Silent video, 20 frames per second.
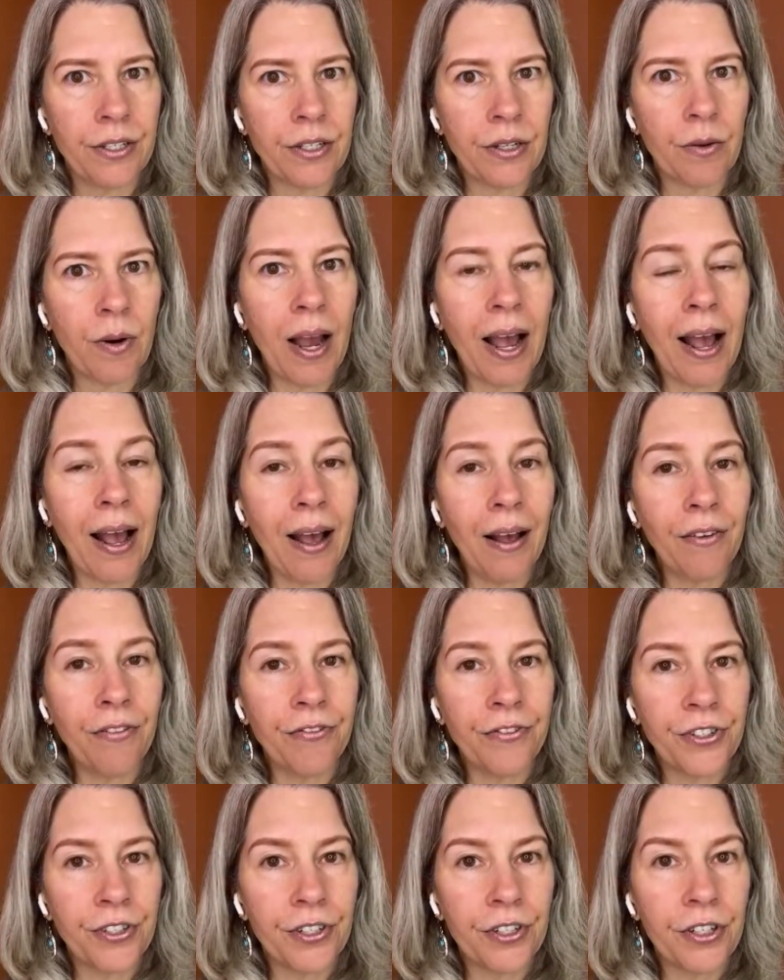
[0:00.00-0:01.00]
So
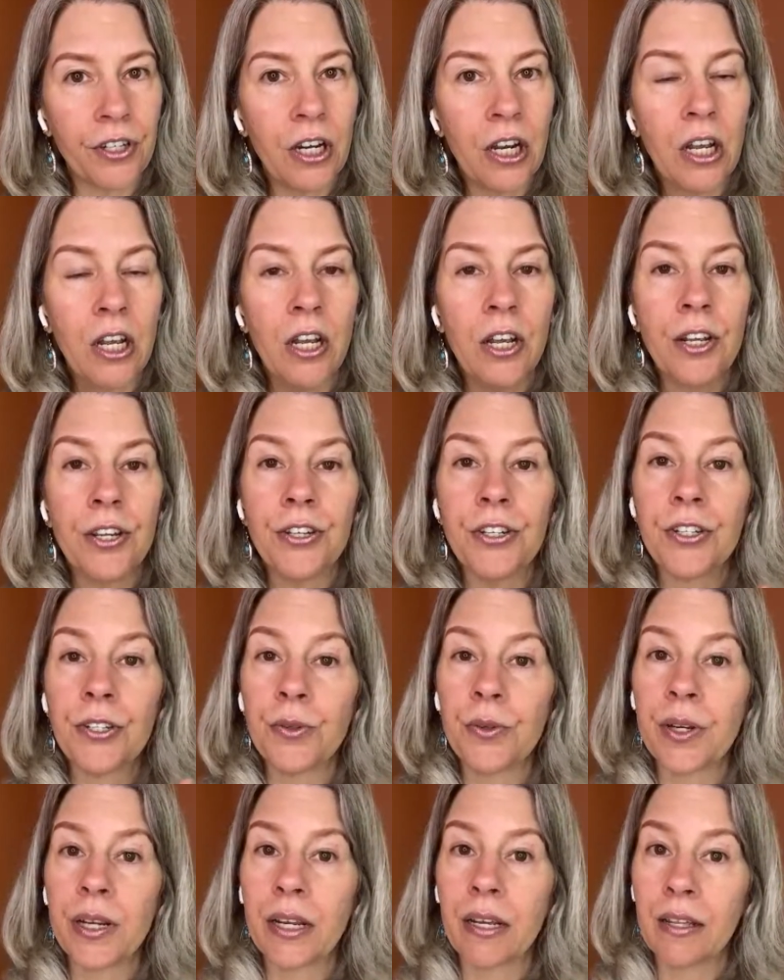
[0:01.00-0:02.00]
after
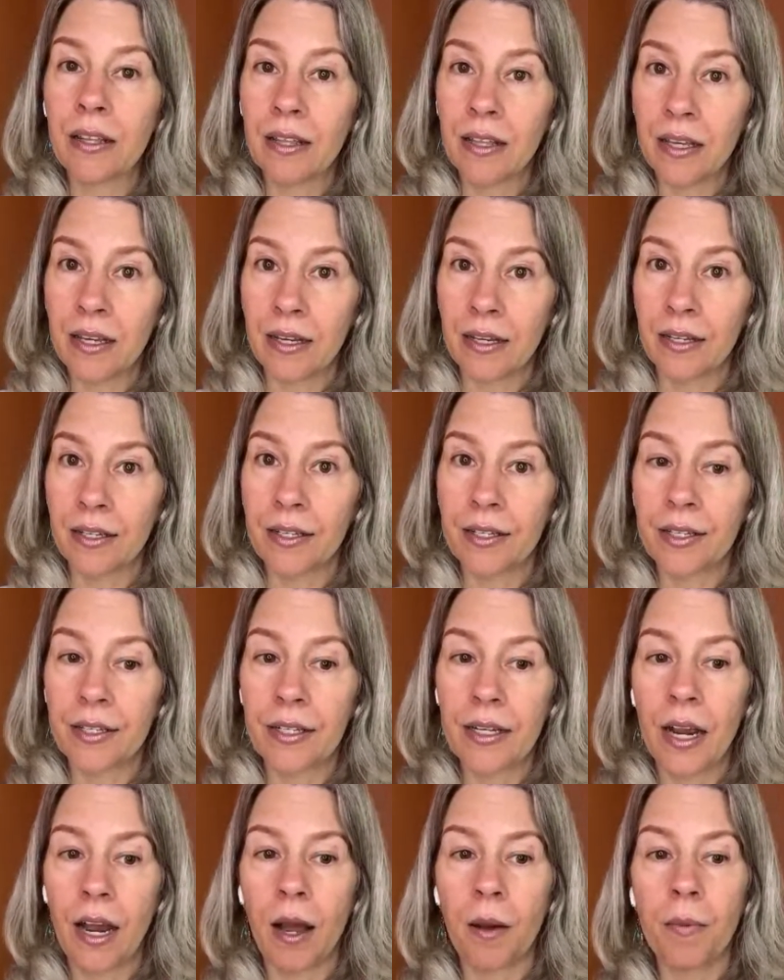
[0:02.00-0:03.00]
doing this,
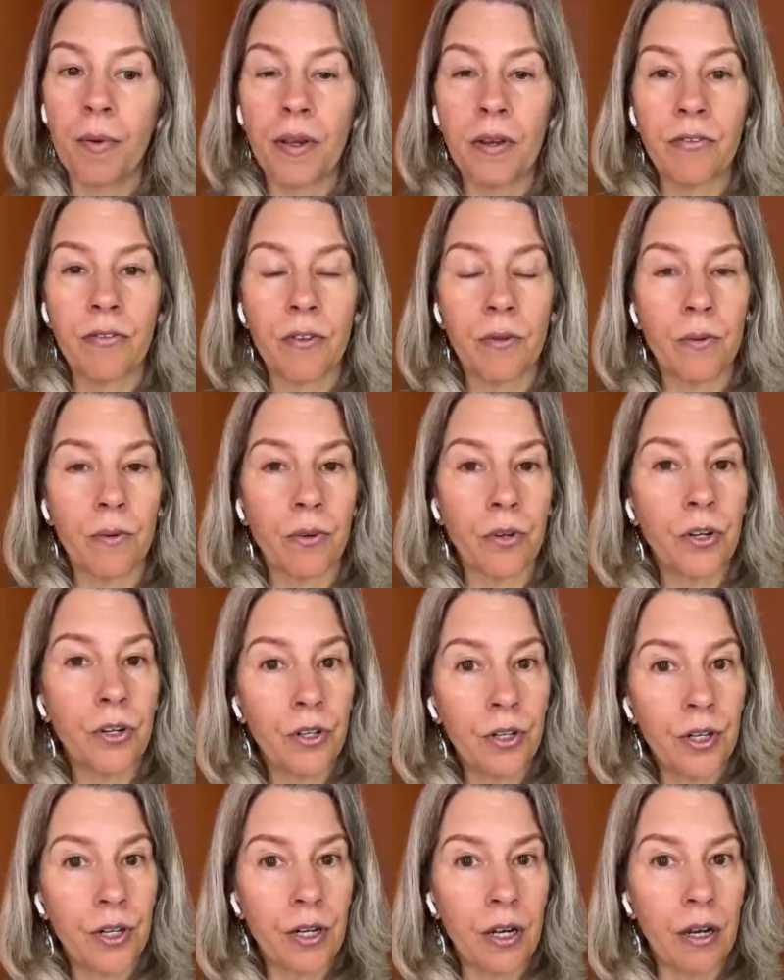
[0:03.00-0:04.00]
tapping for
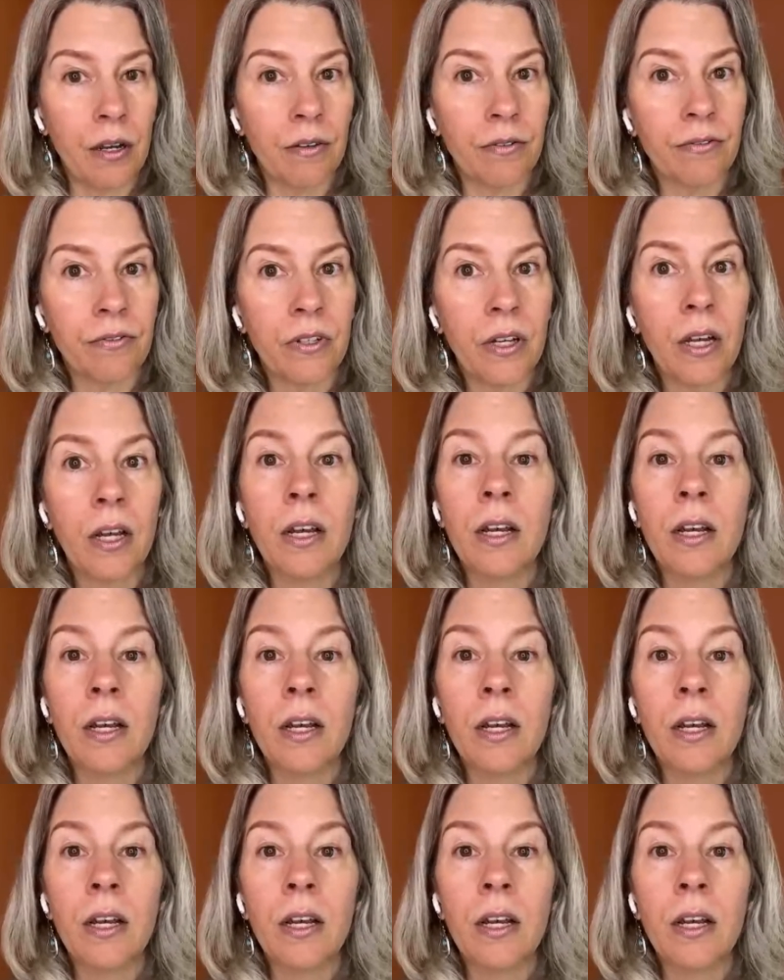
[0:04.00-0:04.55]
good enough,